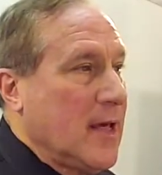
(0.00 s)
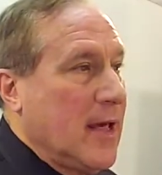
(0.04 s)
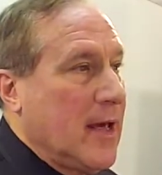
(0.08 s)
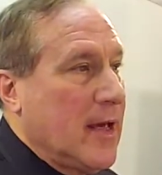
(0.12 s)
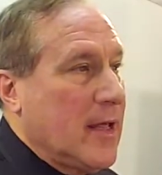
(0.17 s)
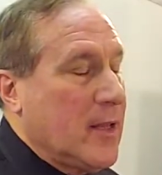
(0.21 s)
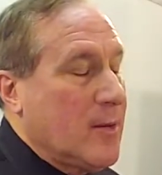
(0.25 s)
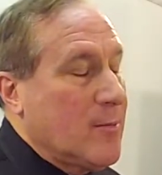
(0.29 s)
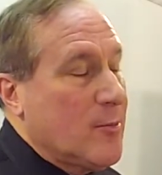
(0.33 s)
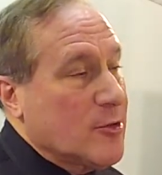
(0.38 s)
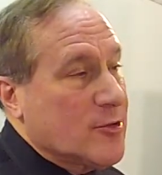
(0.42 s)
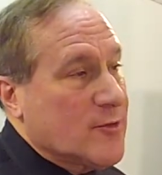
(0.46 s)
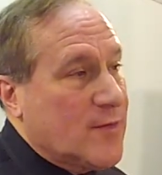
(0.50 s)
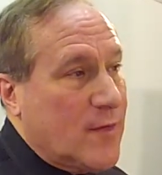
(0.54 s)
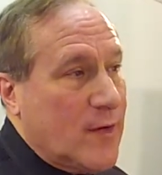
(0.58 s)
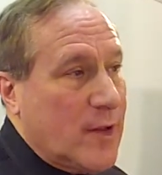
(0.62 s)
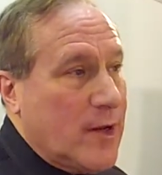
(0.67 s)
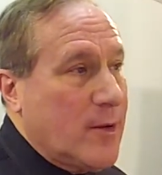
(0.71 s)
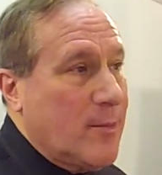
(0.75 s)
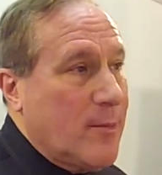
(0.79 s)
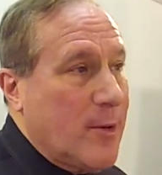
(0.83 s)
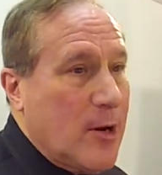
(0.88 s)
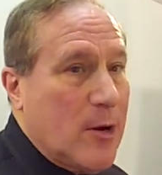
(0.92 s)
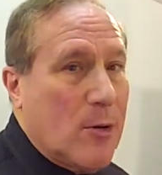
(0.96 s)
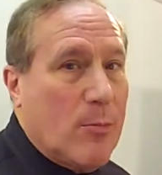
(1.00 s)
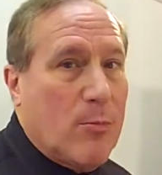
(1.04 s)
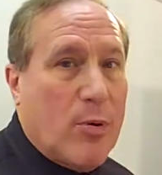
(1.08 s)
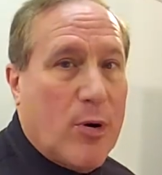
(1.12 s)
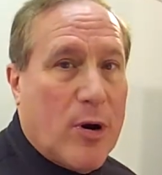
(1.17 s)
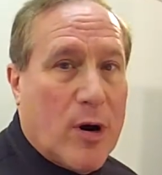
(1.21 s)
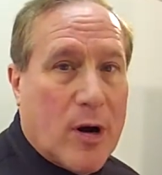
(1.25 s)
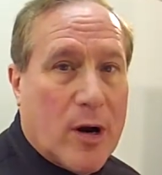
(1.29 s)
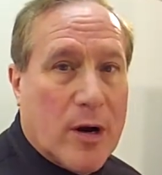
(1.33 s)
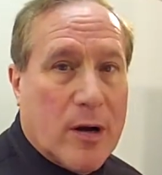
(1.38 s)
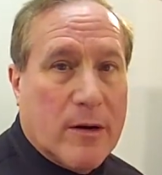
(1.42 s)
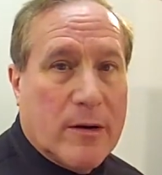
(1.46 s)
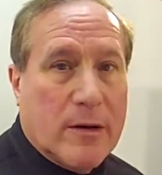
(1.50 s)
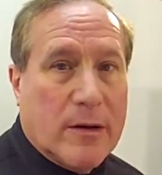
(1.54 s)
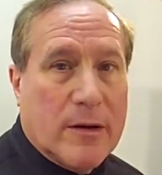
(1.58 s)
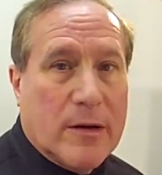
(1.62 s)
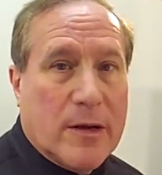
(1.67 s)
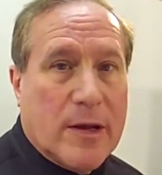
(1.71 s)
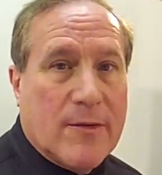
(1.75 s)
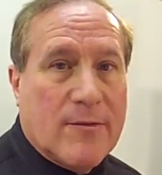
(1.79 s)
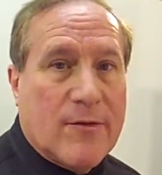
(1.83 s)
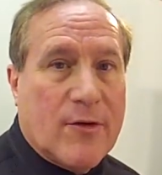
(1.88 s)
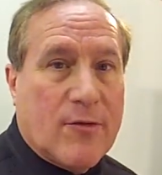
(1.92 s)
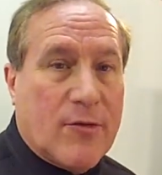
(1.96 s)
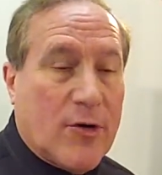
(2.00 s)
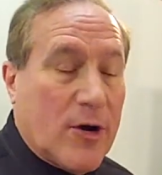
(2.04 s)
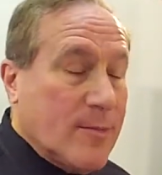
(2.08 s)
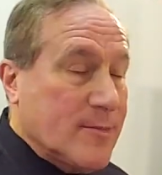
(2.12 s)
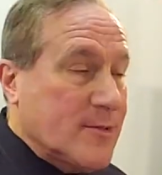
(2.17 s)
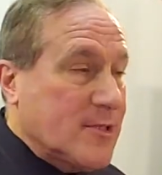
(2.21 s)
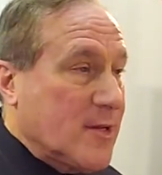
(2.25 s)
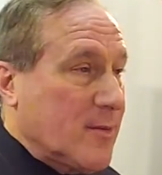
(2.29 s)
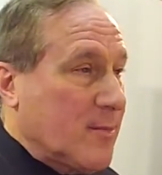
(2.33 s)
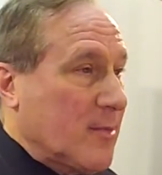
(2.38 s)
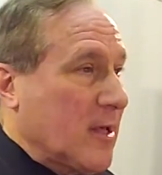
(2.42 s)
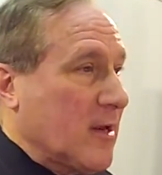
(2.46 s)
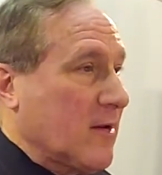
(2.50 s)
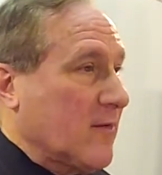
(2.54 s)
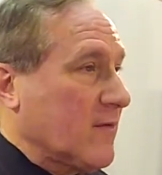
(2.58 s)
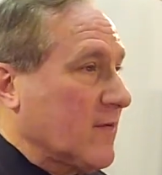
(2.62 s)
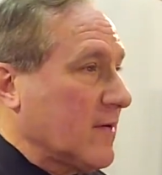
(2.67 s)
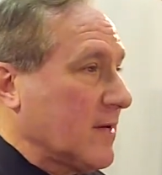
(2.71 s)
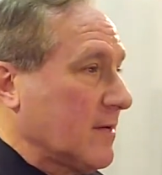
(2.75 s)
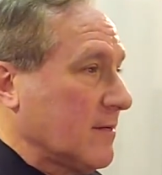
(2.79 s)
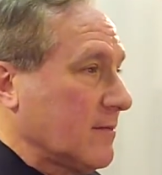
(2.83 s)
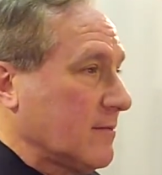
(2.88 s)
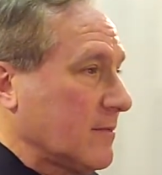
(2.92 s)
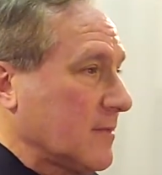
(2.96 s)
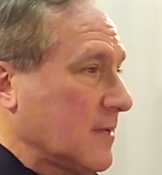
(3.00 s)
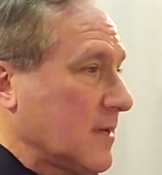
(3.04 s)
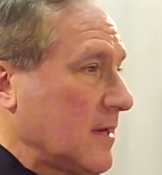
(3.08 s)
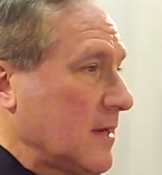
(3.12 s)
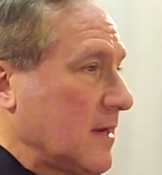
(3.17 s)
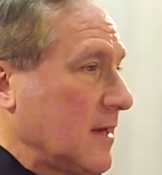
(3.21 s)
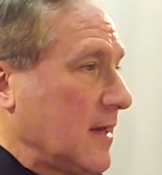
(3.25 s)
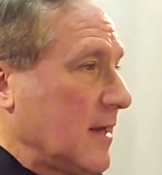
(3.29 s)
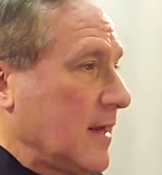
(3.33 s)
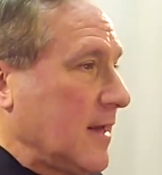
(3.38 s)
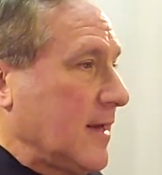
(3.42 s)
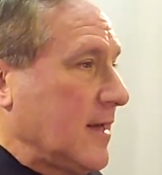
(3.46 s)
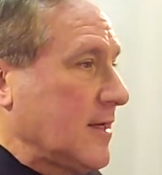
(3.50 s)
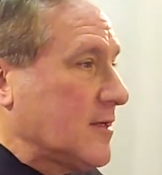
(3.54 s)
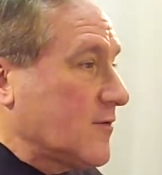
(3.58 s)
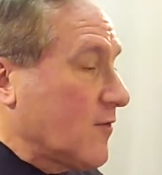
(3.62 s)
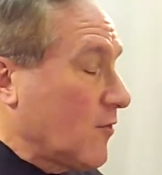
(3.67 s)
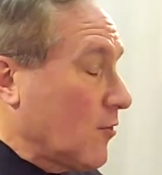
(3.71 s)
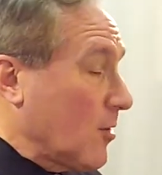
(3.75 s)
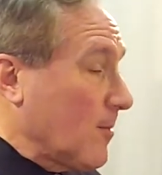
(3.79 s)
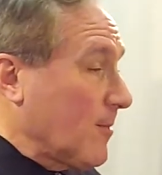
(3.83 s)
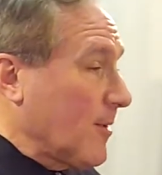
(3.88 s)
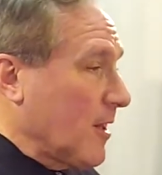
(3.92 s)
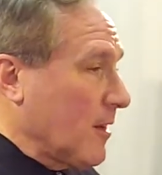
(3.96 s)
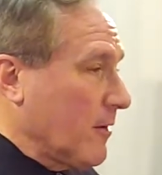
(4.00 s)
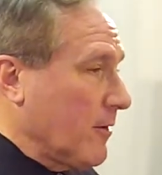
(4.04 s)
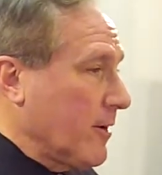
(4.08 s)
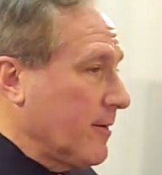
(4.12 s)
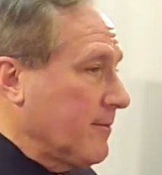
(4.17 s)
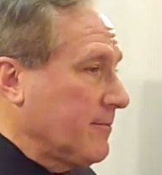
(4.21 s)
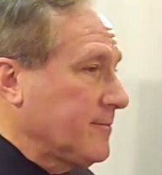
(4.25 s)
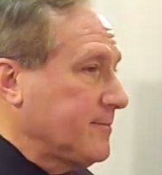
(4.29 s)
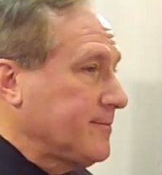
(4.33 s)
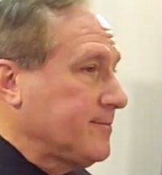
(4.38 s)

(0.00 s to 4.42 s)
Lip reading: And the most fundamental part of a pharmacy benefit is formulary.